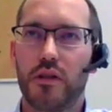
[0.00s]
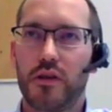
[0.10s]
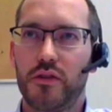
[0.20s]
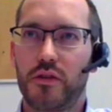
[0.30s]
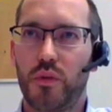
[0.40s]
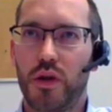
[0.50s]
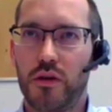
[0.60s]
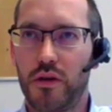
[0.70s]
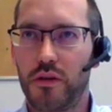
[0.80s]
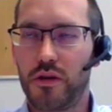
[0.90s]
This is where
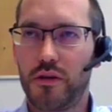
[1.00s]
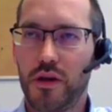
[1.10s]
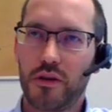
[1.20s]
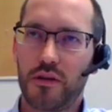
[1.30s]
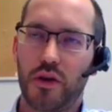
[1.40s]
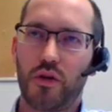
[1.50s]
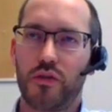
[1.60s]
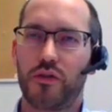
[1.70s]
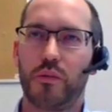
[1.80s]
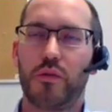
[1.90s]
the dignity
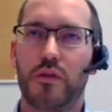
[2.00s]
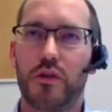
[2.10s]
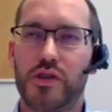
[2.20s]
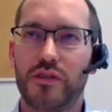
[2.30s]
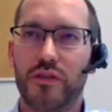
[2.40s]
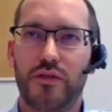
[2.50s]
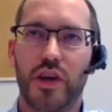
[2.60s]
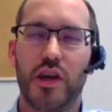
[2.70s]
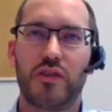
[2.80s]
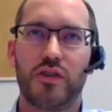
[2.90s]
concept, the
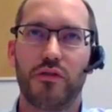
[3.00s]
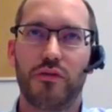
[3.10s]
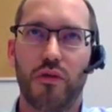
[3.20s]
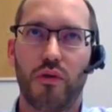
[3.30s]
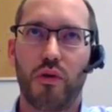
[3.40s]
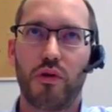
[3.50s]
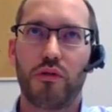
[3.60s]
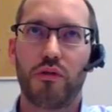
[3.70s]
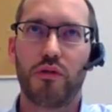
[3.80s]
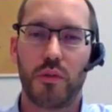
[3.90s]
justification for all
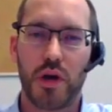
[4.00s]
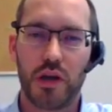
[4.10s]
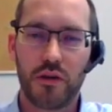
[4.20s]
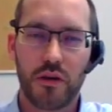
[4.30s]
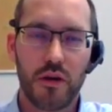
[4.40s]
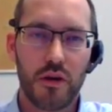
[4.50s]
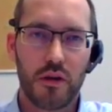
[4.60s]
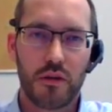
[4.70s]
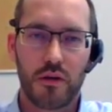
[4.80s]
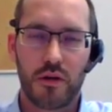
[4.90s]
of this debate,
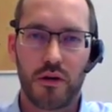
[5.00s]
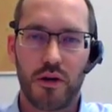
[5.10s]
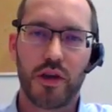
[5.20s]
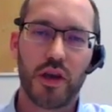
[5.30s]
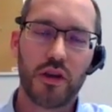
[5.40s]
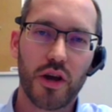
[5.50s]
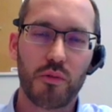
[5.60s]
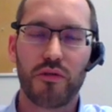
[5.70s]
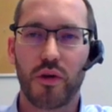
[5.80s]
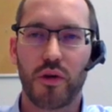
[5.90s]
the living
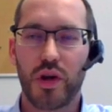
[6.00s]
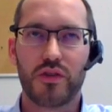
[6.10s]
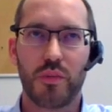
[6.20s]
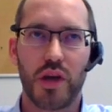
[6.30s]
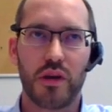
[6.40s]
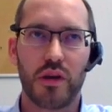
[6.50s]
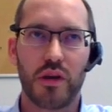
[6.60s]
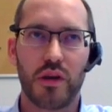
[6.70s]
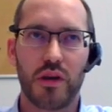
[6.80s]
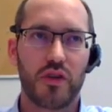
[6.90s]
income, living wage debate,
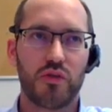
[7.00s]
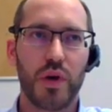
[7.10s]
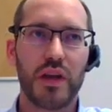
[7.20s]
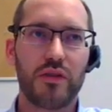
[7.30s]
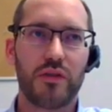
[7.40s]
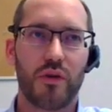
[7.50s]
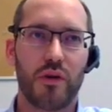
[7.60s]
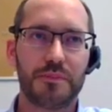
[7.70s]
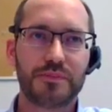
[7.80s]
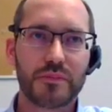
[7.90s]
is based on.